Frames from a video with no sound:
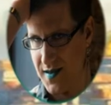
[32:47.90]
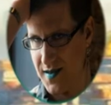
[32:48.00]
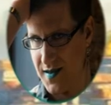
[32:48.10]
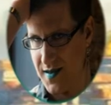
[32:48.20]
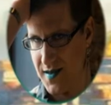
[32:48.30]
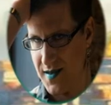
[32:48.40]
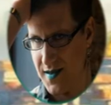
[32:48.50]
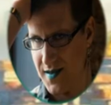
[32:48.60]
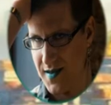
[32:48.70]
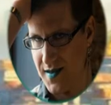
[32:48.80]

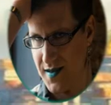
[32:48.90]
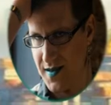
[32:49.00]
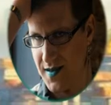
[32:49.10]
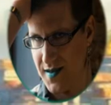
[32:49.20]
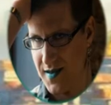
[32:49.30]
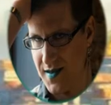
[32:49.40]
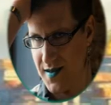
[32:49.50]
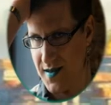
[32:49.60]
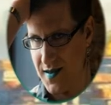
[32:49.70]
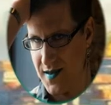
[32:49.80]

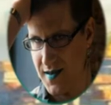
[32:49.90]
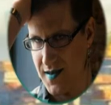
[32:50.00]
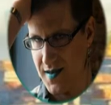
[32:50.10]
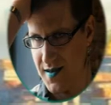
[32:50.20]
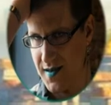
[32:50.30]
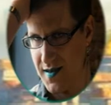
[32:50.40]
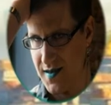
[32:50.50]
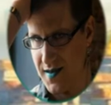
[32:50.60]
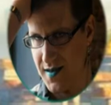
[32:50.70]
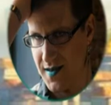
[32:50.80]

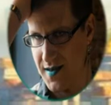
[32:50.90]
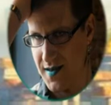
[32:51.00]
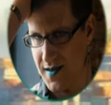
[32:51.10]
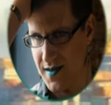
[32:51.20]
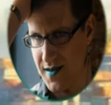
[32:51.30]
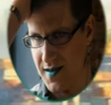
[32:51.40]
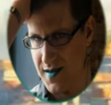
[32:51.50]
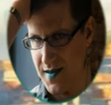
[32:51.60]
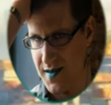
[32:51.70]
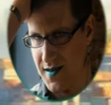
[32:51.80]

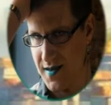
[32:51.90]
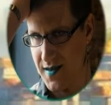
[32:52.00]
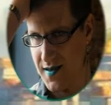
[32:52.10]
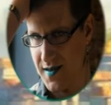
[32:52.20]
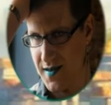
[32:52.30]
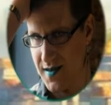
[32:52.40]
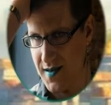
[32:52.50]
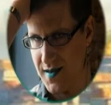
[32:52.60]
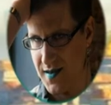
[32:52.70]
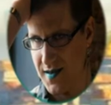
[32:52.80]

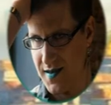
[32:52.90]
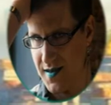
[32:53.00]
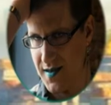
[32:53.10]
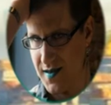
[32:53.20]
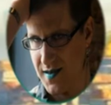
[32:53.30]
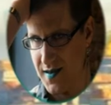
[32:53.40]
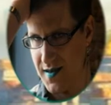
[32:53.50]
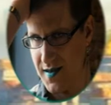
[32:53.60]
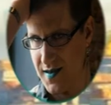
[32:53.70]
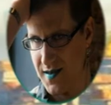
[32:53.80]

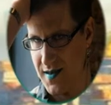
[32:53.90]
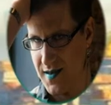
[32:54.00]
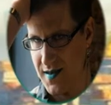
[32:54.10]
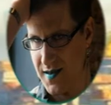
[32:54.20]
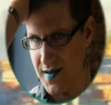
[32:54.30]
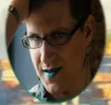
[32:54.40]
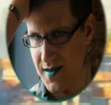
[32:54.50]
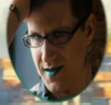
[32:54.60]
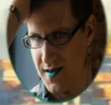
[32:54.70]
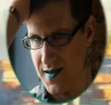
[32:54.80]

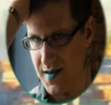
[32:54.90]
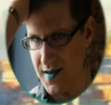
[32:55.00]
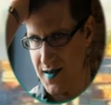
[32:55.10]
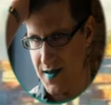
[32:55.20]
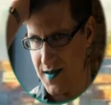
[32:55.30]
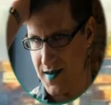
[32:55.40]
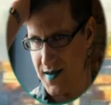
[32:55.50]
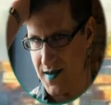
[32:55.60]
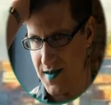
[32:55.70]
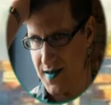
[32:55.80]
The person shown says nothing.